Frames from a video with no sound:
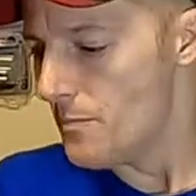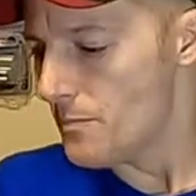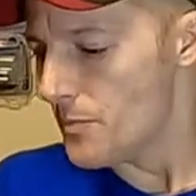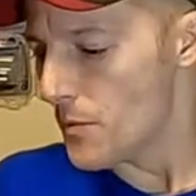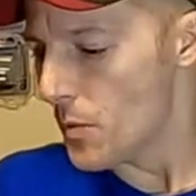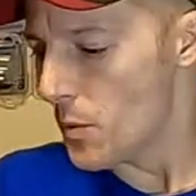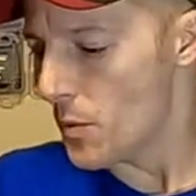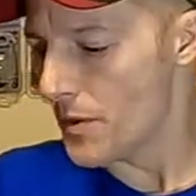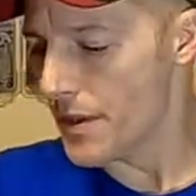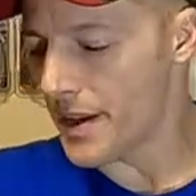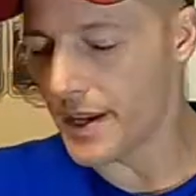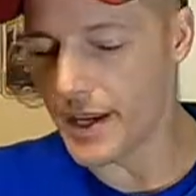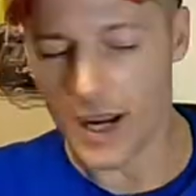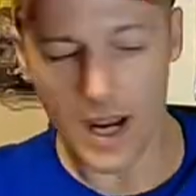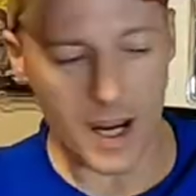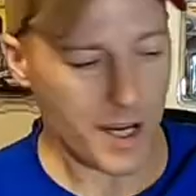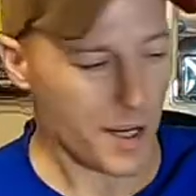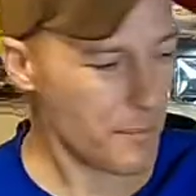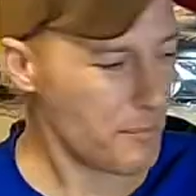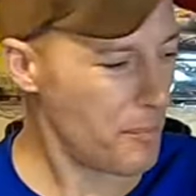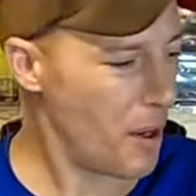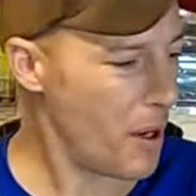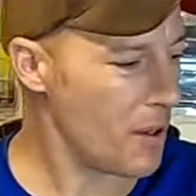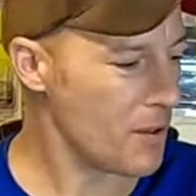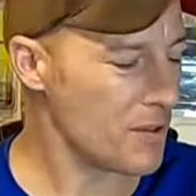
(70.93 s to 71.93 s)
Well, it kind
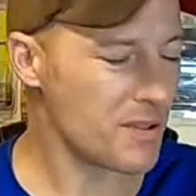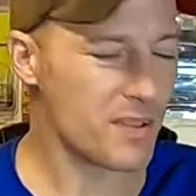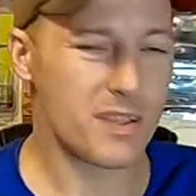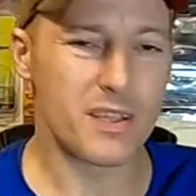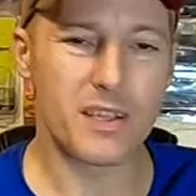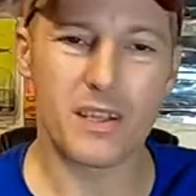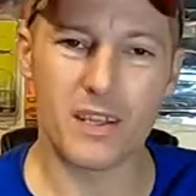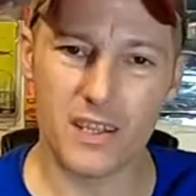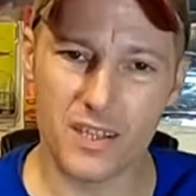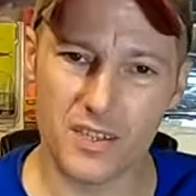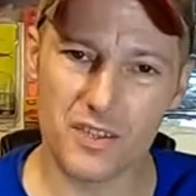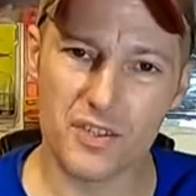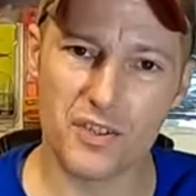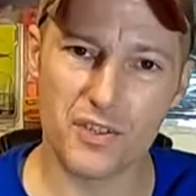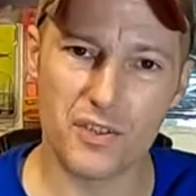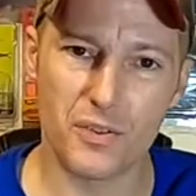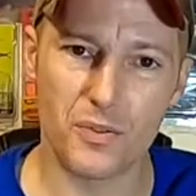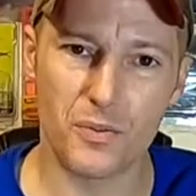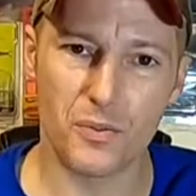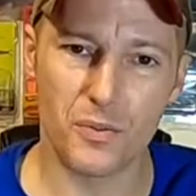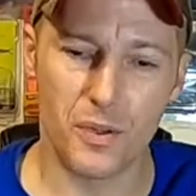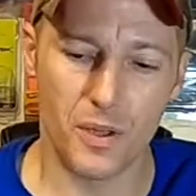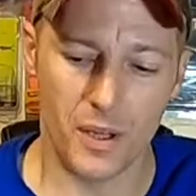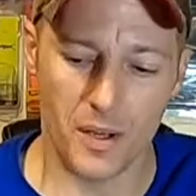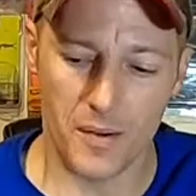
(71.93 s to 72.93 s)
of posed an
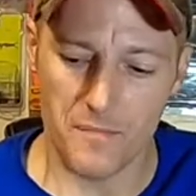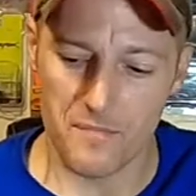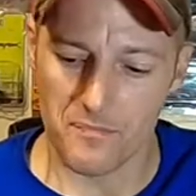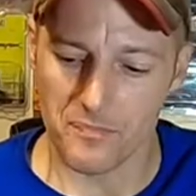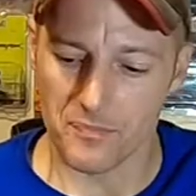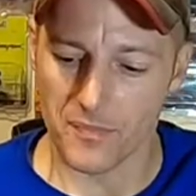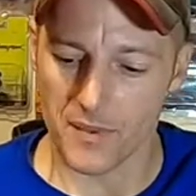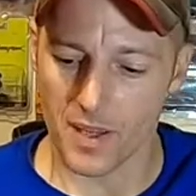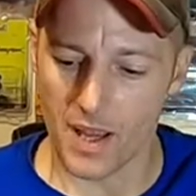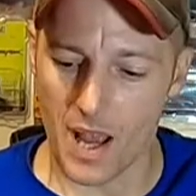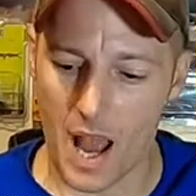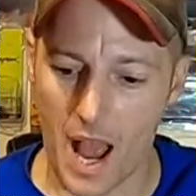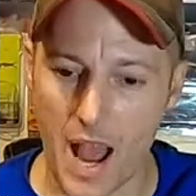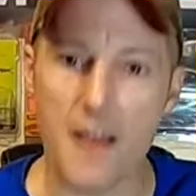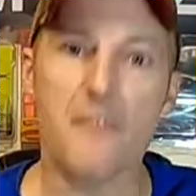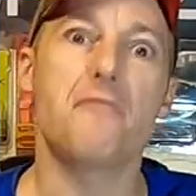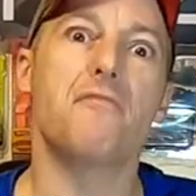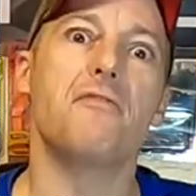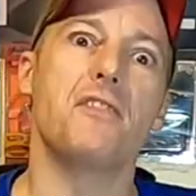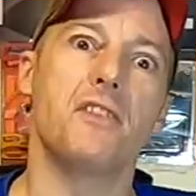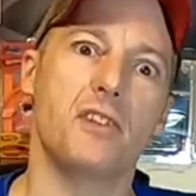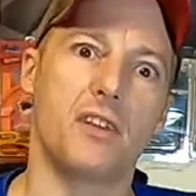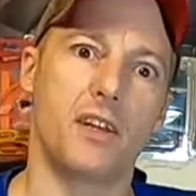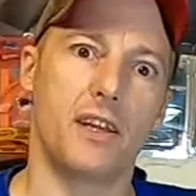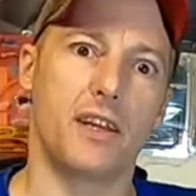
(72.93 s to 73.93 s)
issue. I
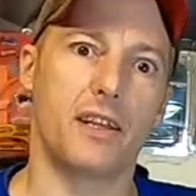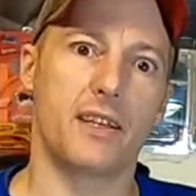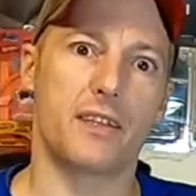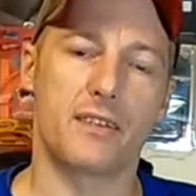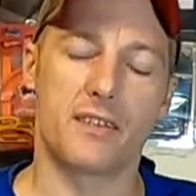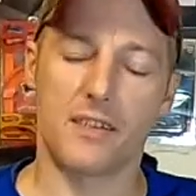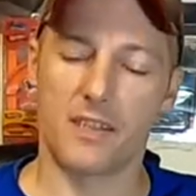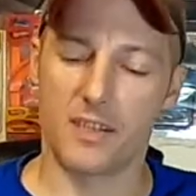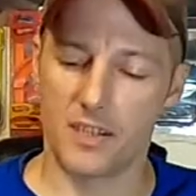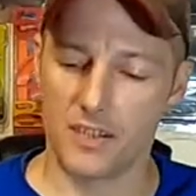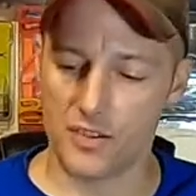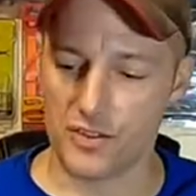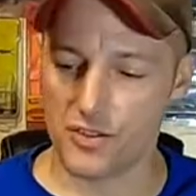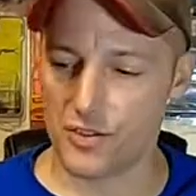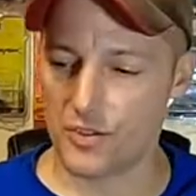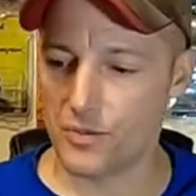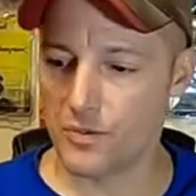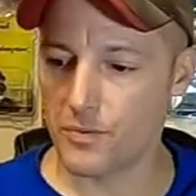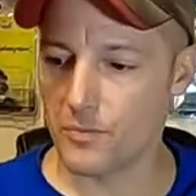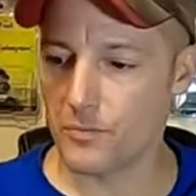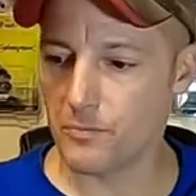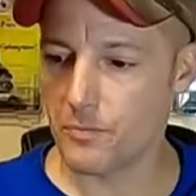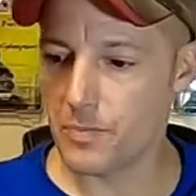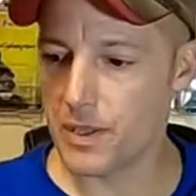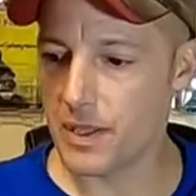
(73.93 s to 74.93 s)
feel like it's an issue
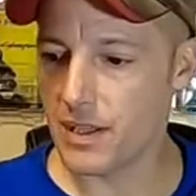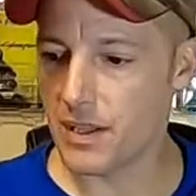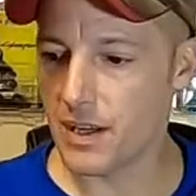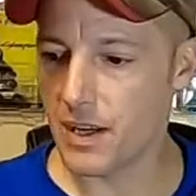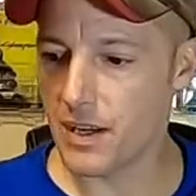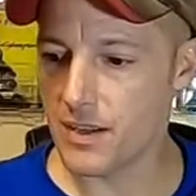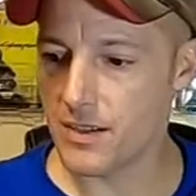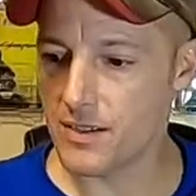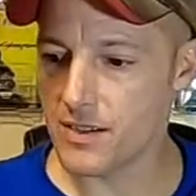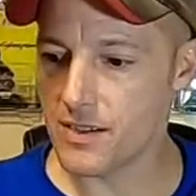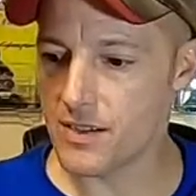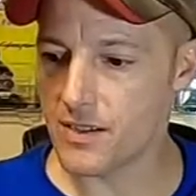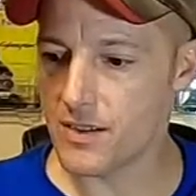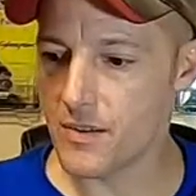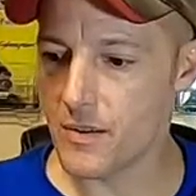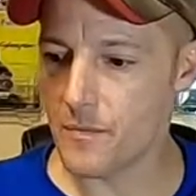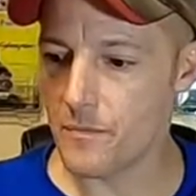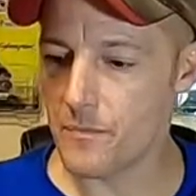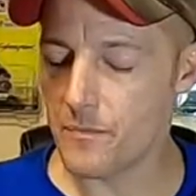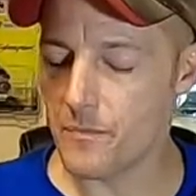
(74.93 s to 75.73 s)
because